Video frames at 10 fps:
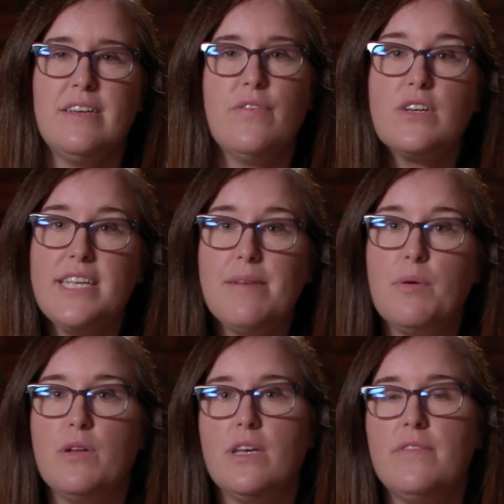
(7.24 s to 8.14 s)
For
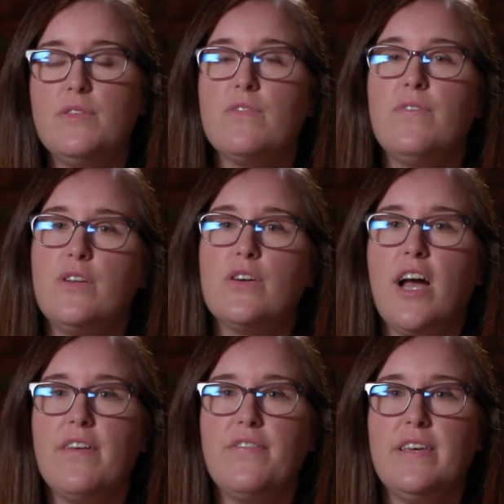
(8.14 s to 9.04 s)
example, if you're
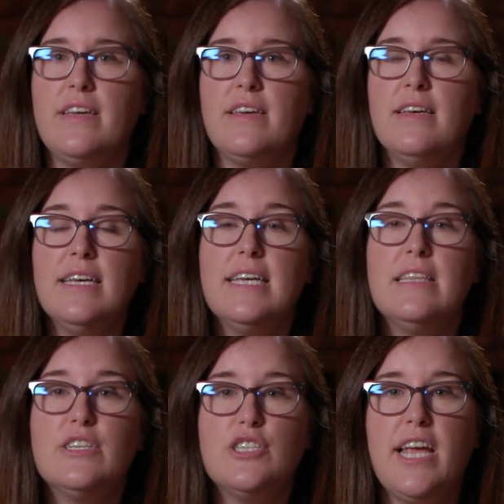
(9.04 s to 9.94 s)
photographing
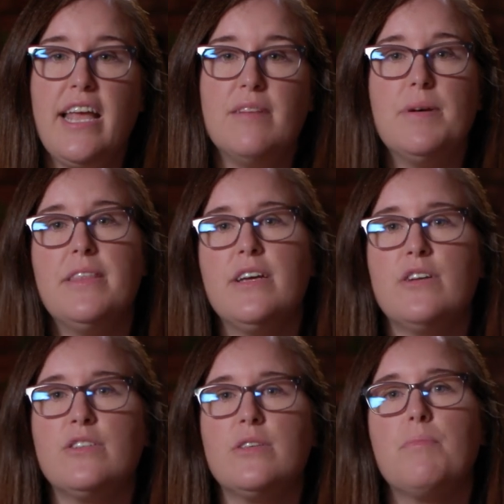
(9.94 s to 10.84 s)
in the shade, but
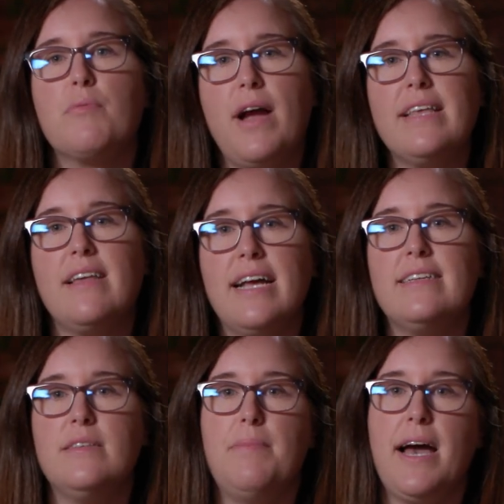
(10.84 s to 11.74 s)
there's bright light
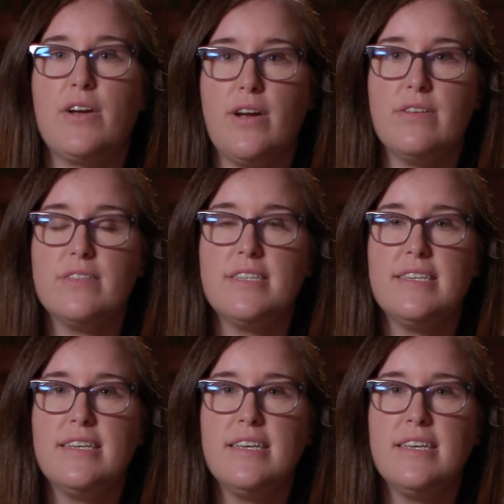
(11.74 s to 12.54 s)
in the background.